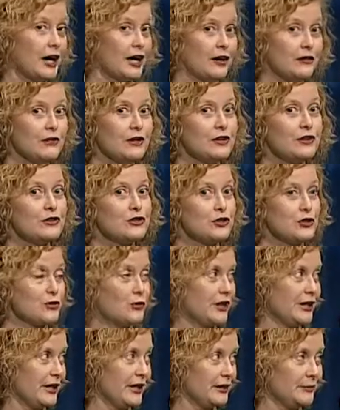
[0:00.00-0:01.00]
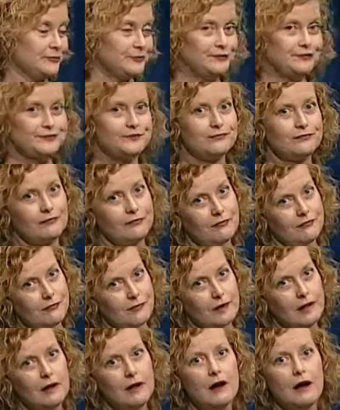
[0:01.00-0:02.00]
of Sharia.
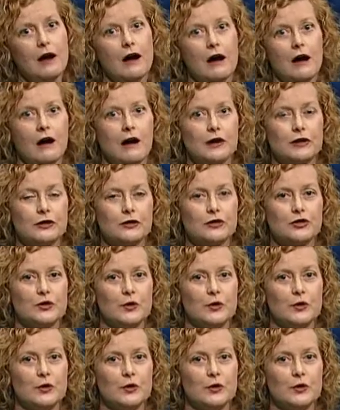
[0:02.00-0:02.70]
Article